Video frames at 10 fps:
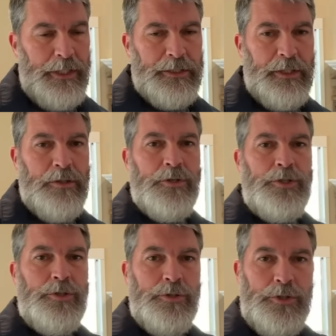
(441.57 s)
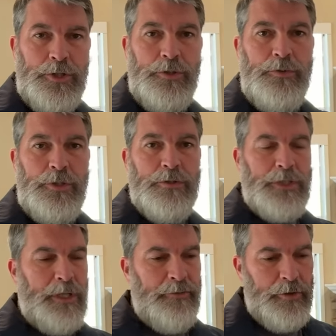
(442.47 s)
as long as you're 2 years
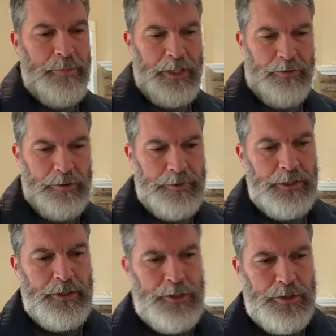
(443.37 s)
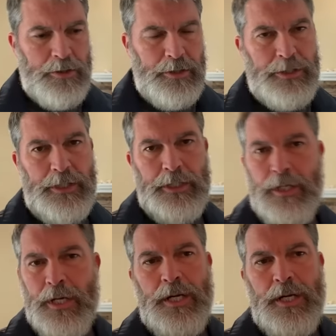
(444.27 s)
out of your bankruptcy discharge date.